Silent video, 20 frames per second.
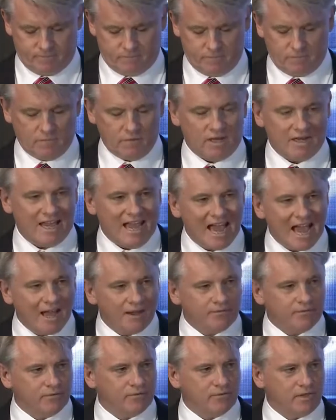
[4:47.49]
And
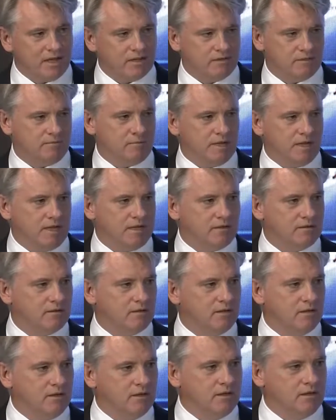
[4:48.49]
half of that demand
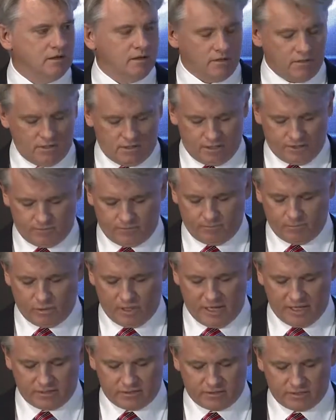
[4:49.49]
is from
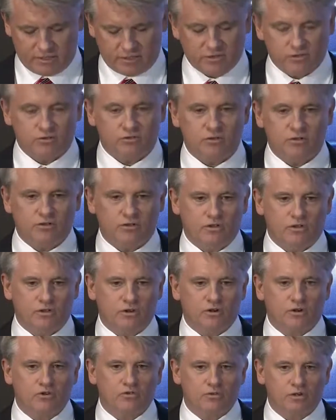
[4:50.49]
plastics due to
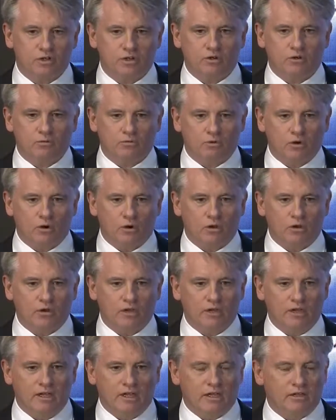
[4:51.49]
their critical role
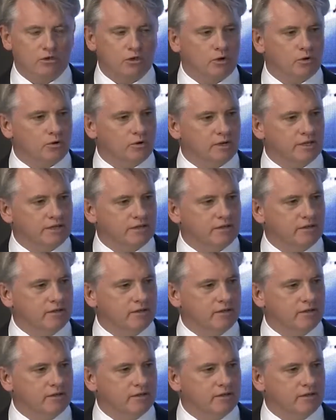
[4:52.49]
in lowering